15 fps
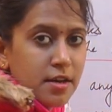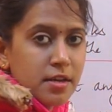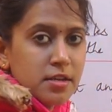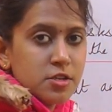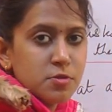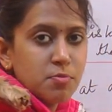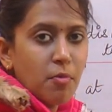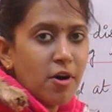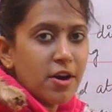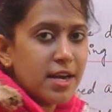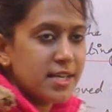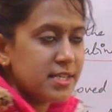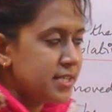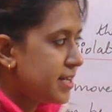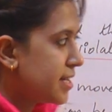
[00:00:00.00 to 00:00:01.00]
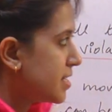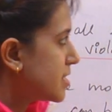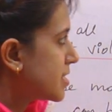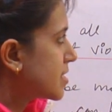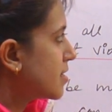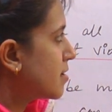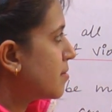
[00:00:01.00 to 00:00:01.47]
smallest
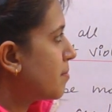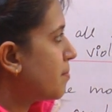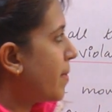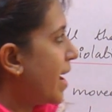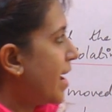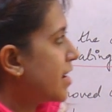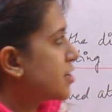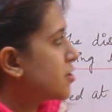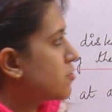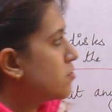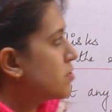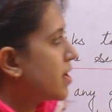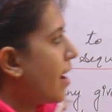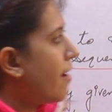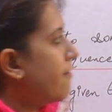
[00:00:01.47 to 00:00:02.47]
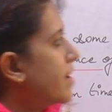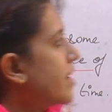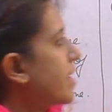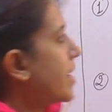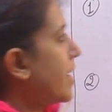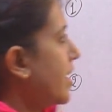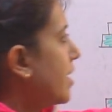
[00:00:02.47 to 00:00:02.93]
disk back to
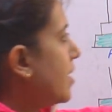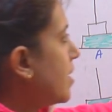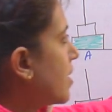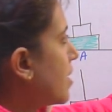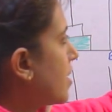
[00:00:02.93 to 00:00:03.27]
tower A,